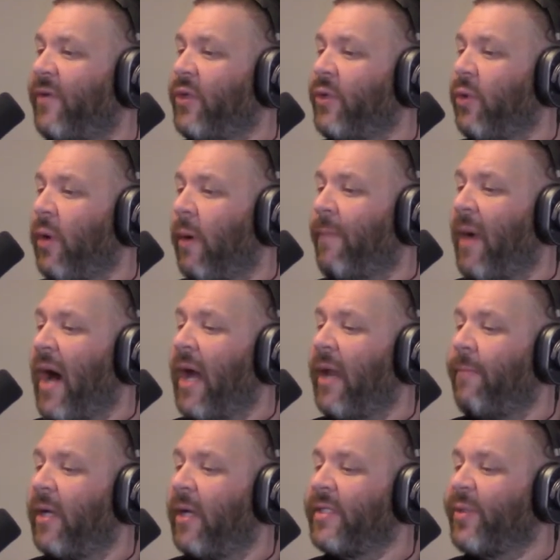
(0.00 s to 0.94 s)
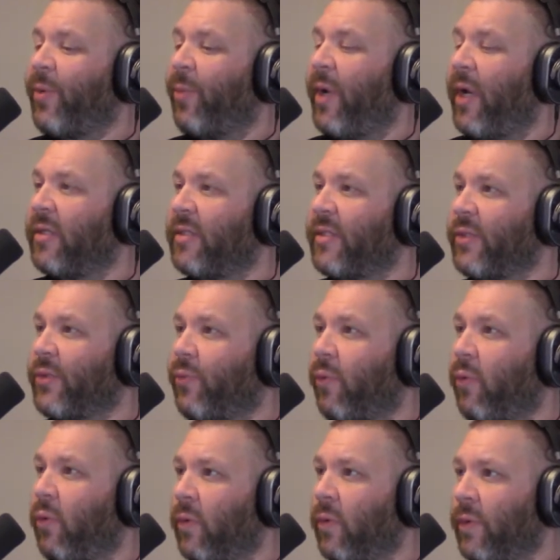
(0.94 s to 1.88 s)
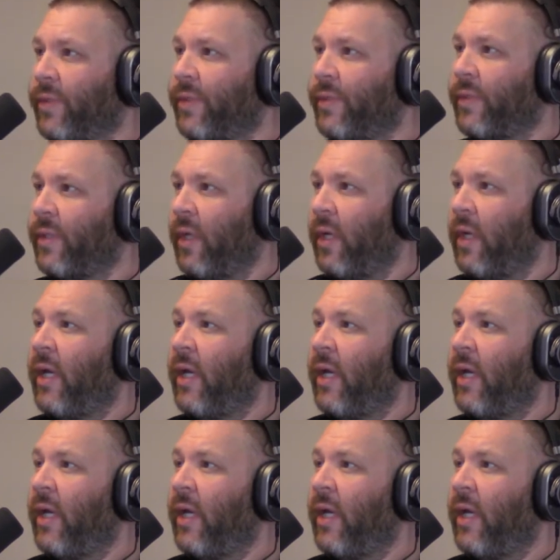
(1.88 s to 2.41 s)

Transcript: to abide by someone else's rules